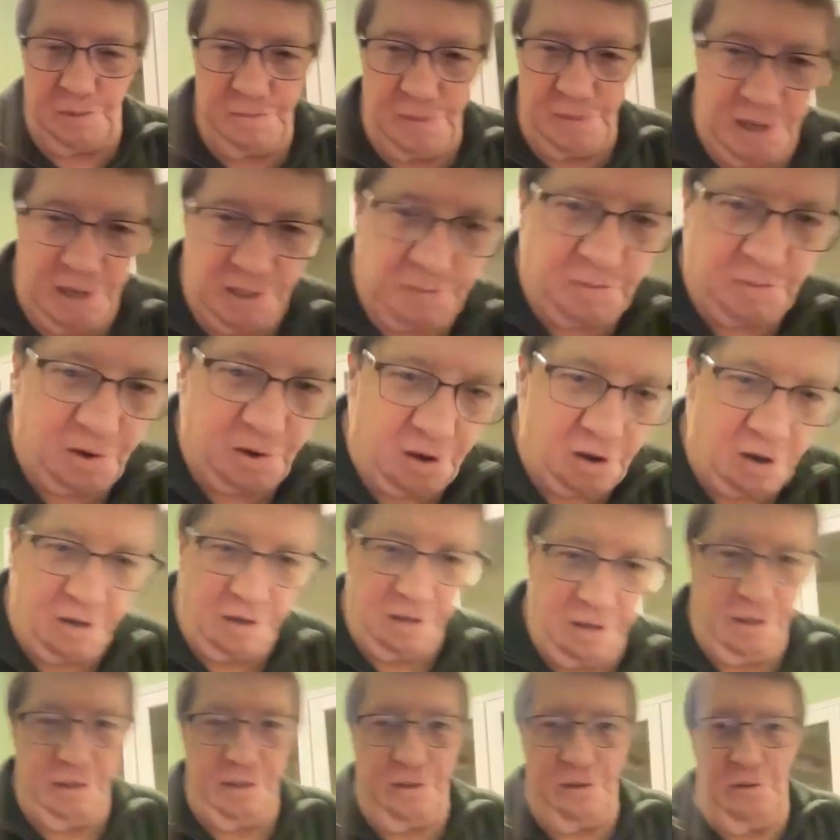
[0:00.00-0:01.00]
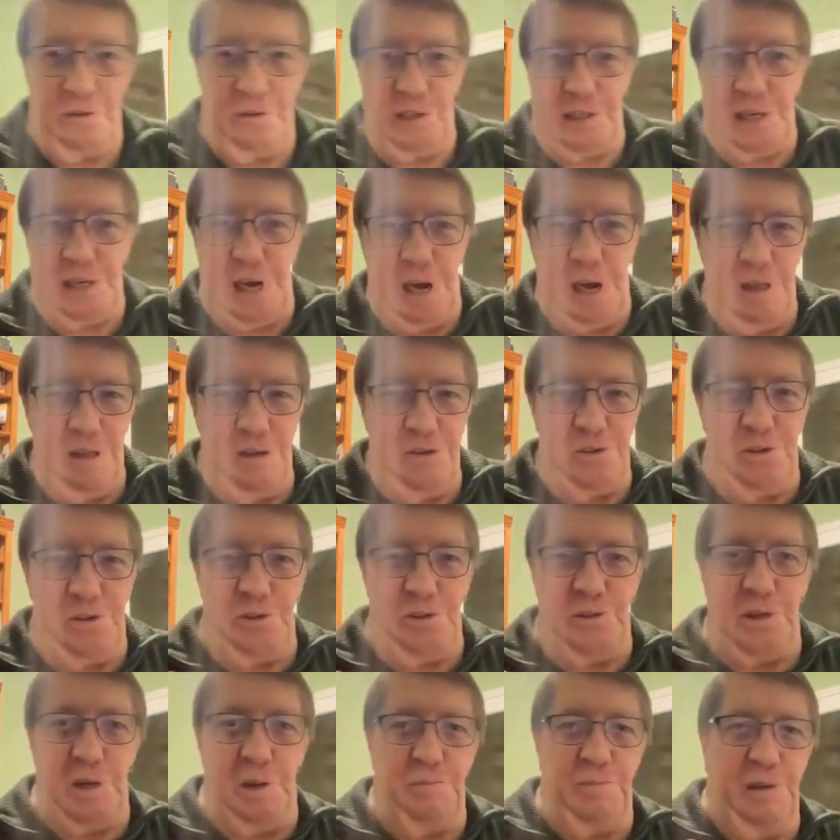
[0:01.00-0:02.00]
baseball and go to college or
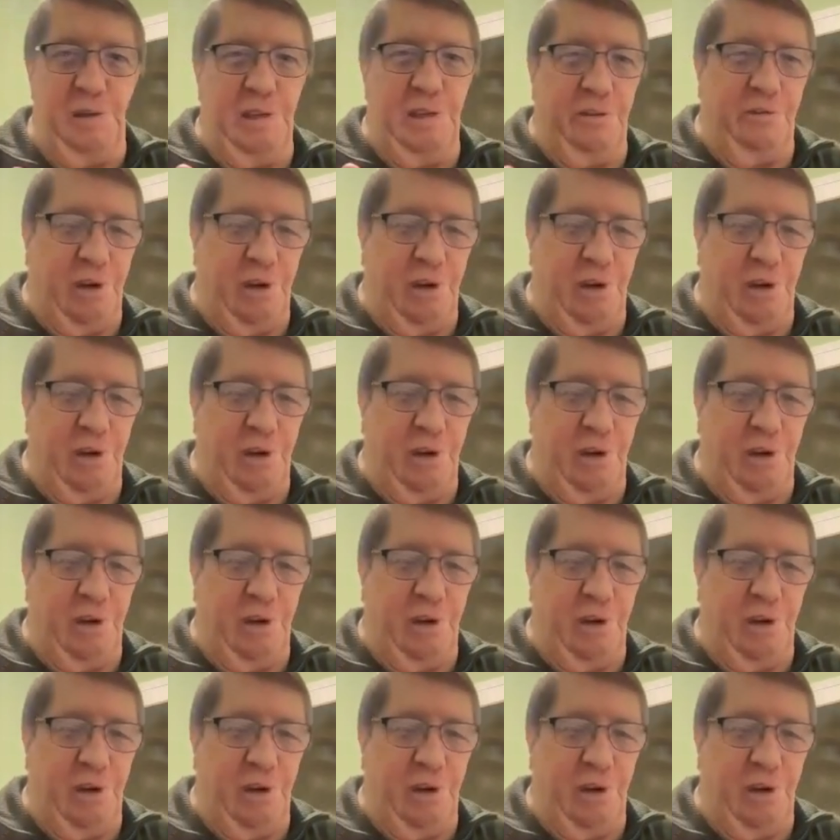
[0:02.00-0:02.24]
something,